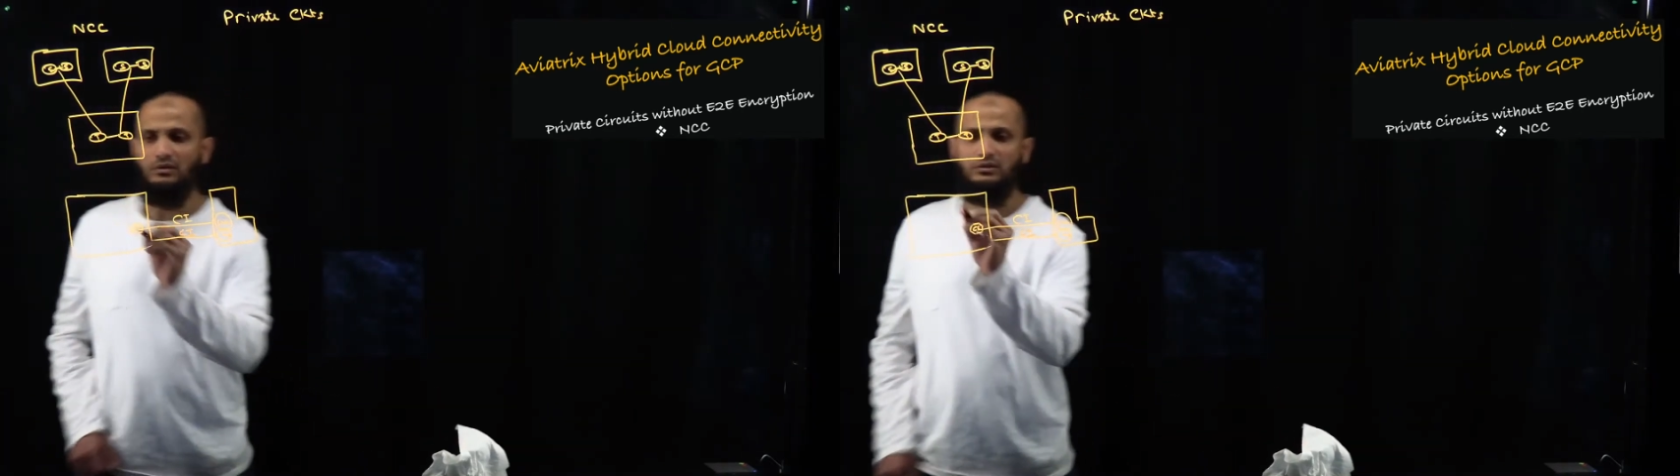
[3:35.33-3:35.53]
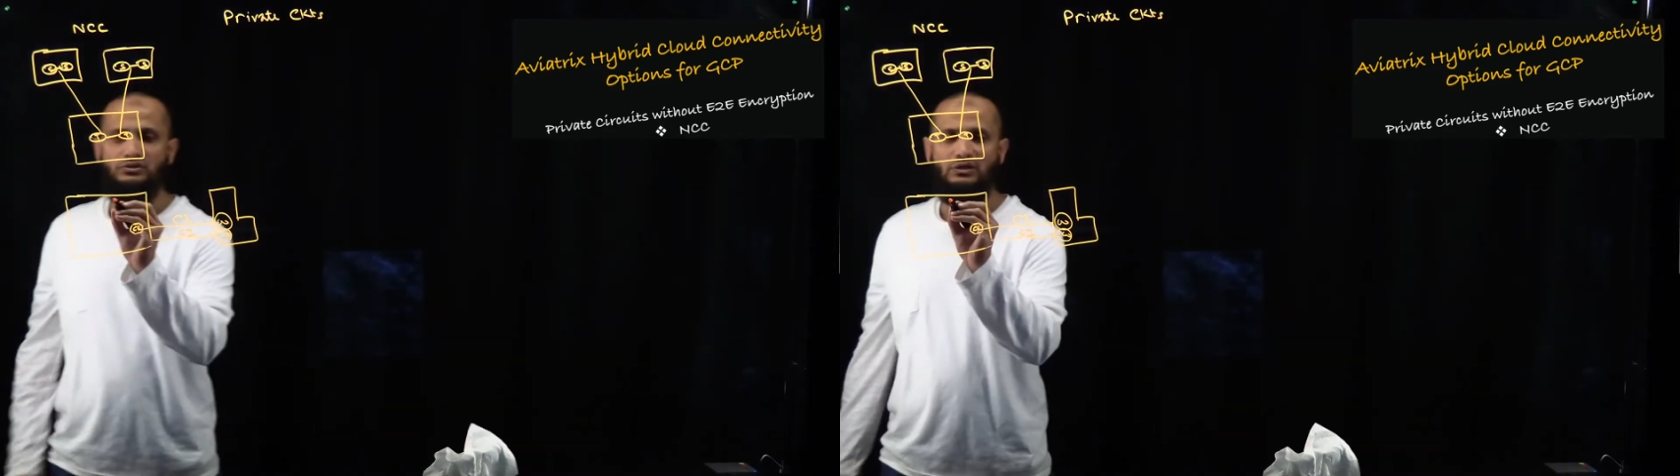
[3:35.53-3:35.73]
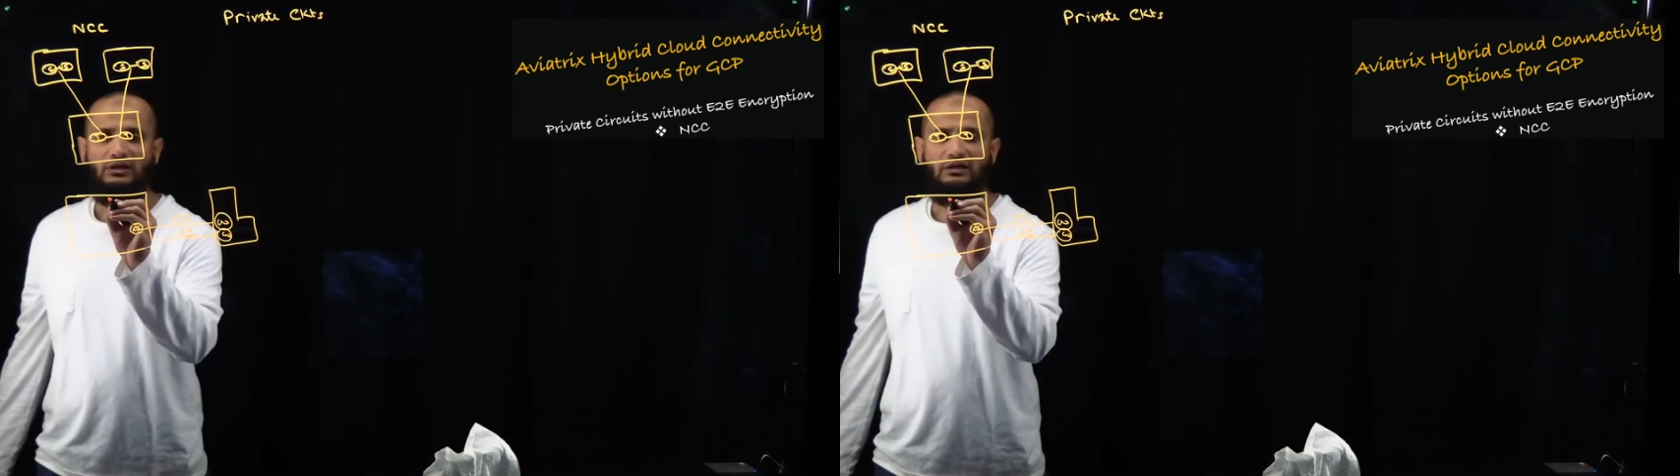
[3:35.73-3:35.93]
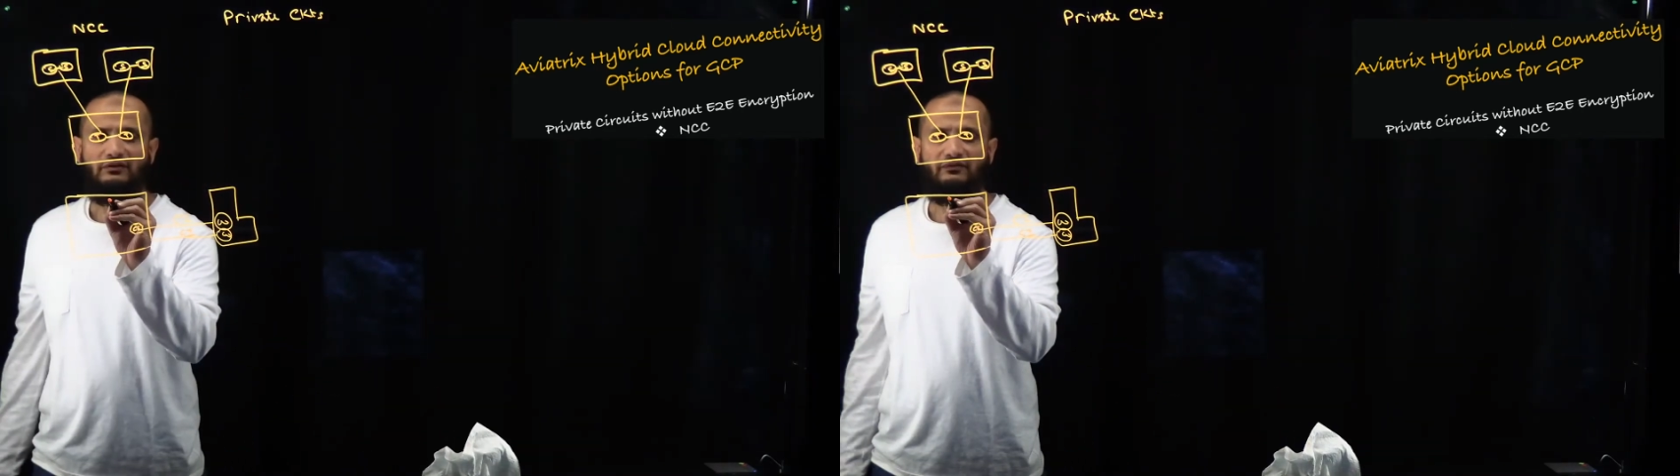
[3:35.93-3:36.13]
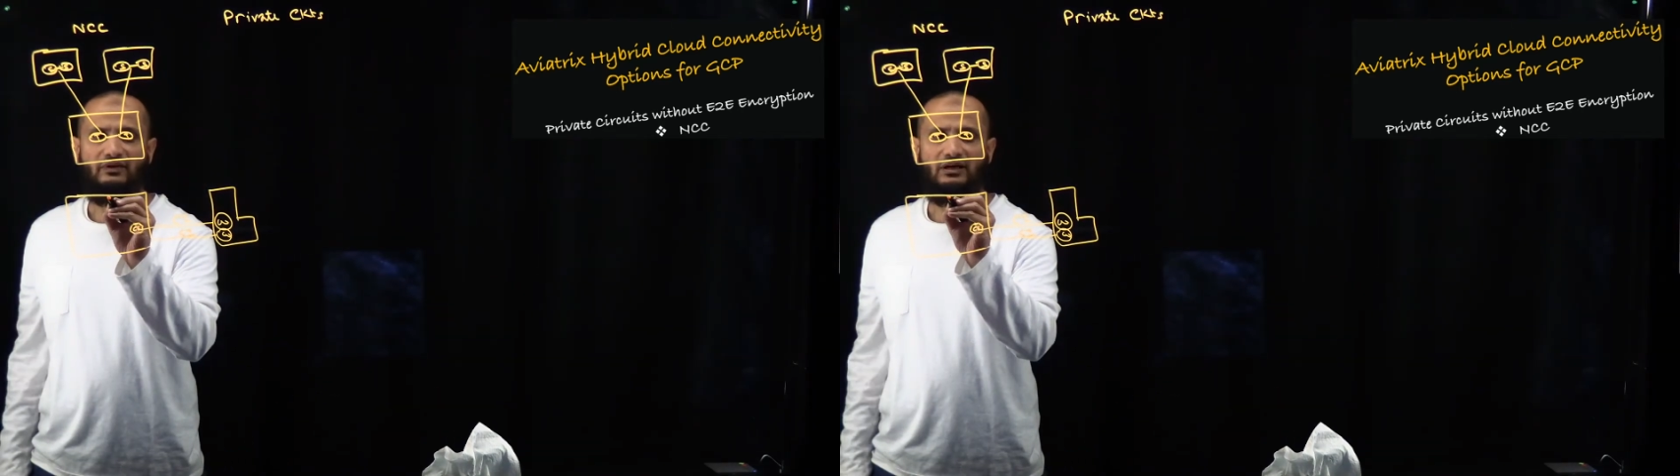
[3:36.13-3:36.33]
so
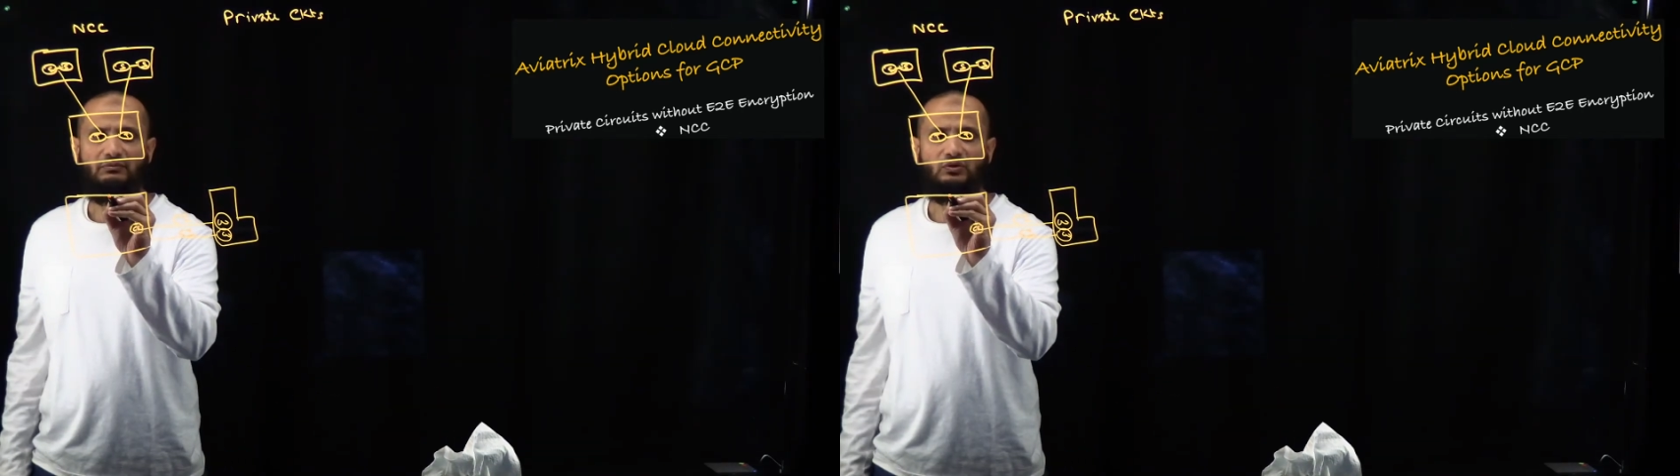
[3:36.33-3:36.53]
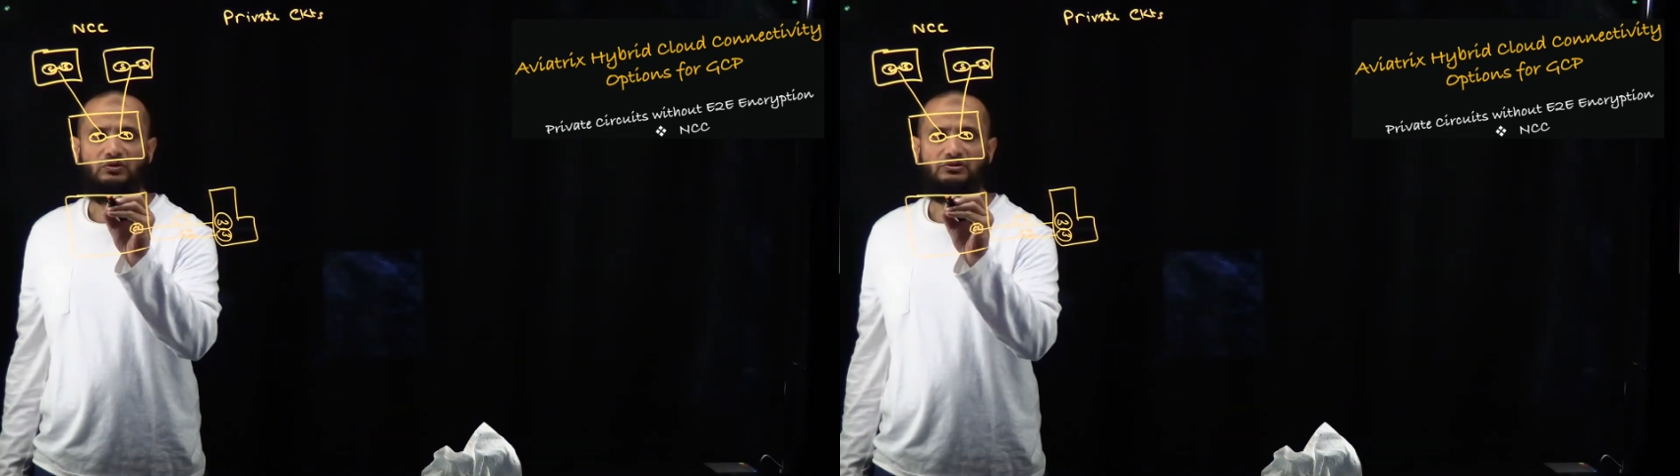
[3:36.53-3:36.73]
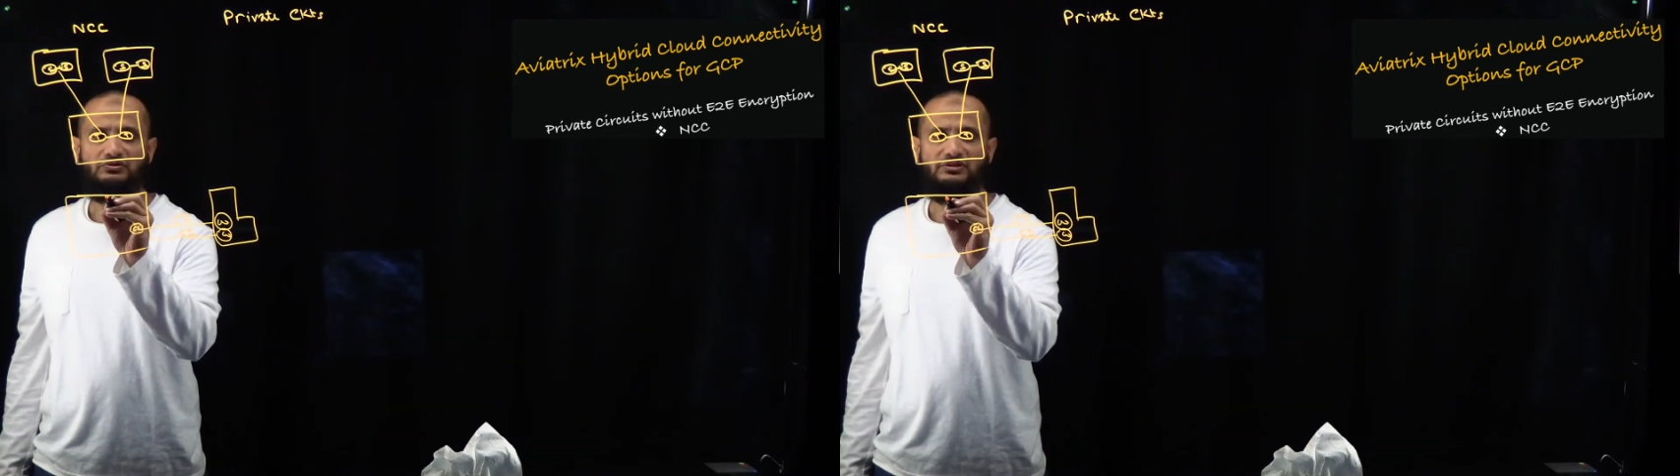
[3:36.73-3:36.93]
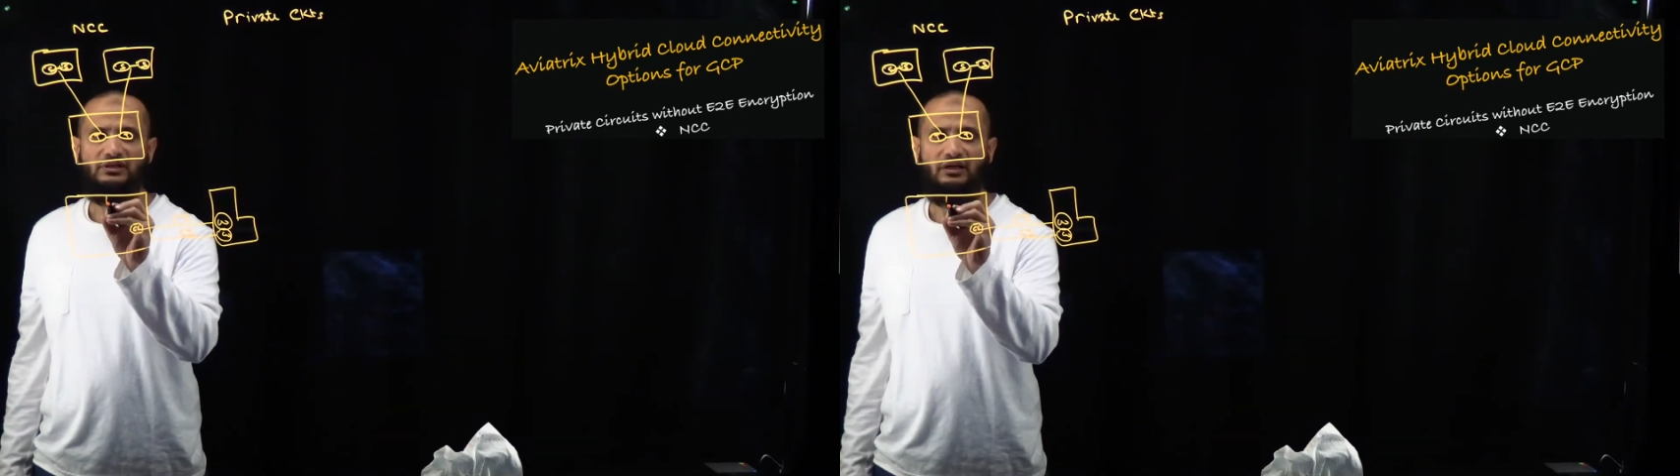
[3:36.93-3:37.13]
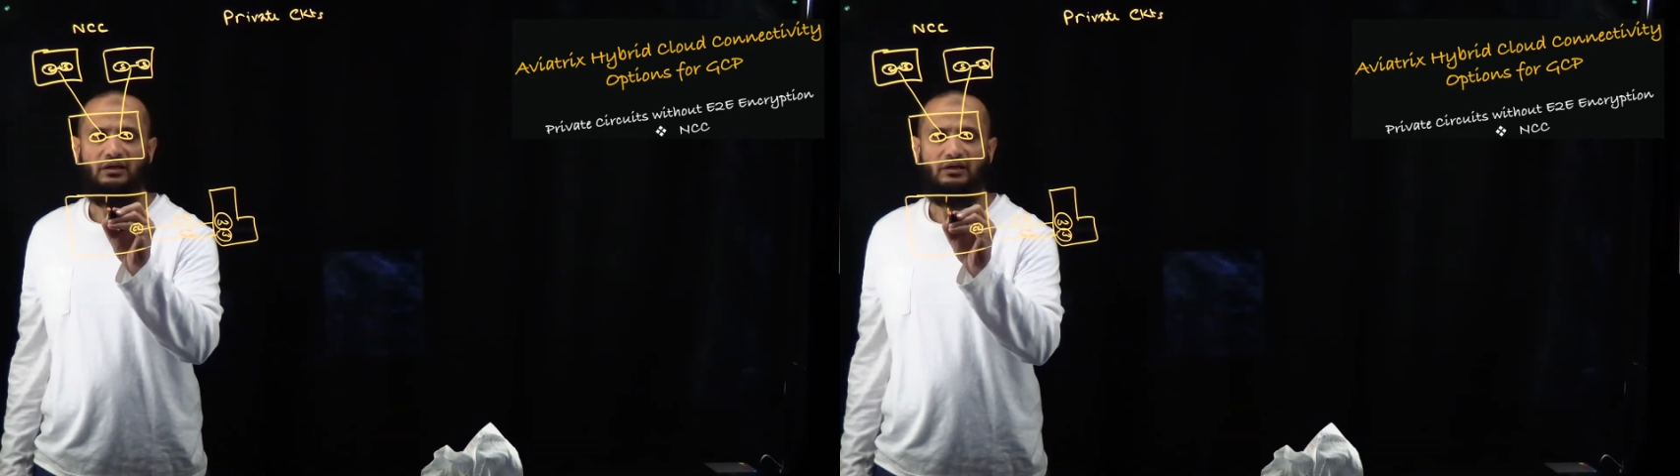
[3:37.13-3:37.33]
if I'm going to
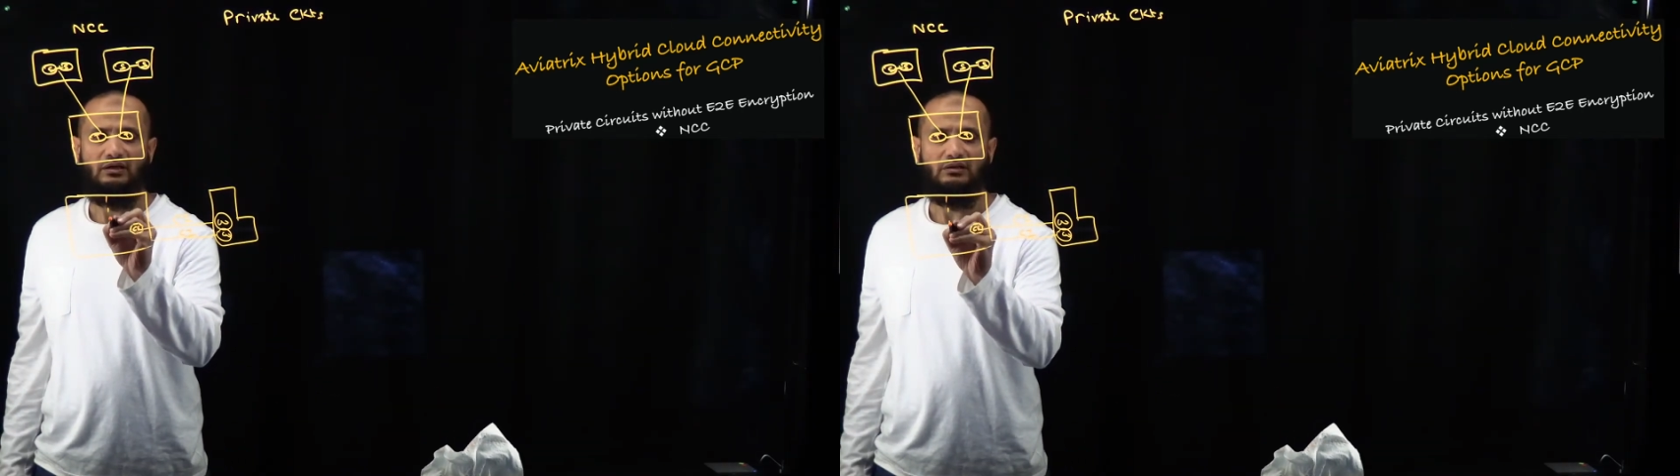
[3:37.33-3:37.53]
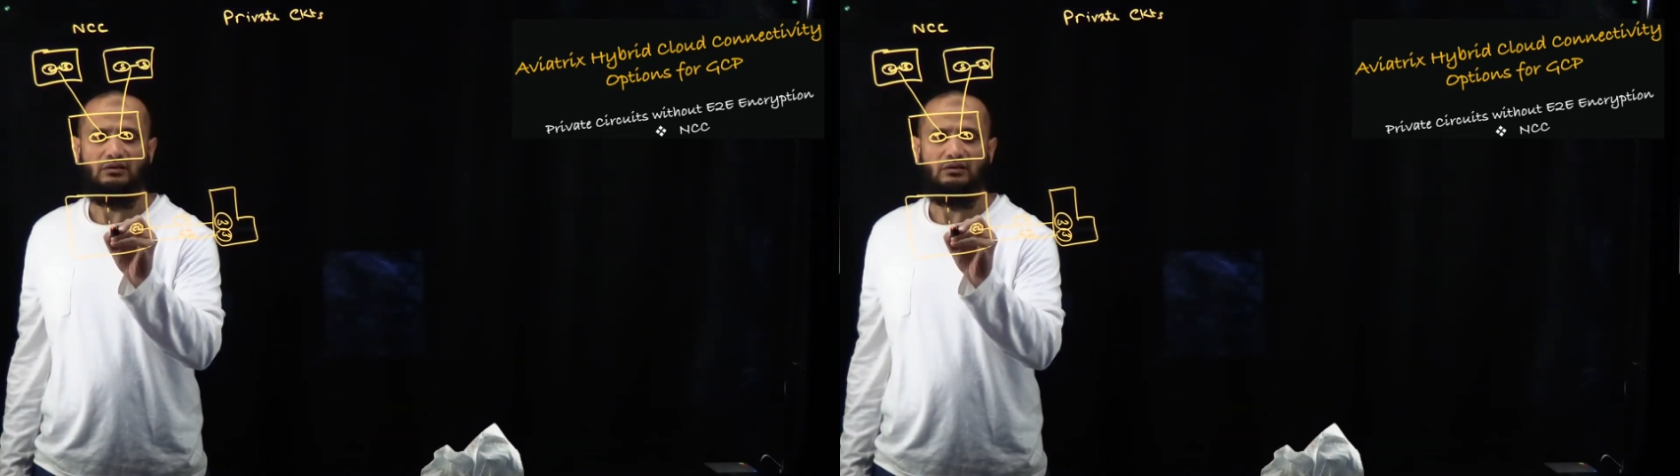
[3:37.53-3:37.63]
say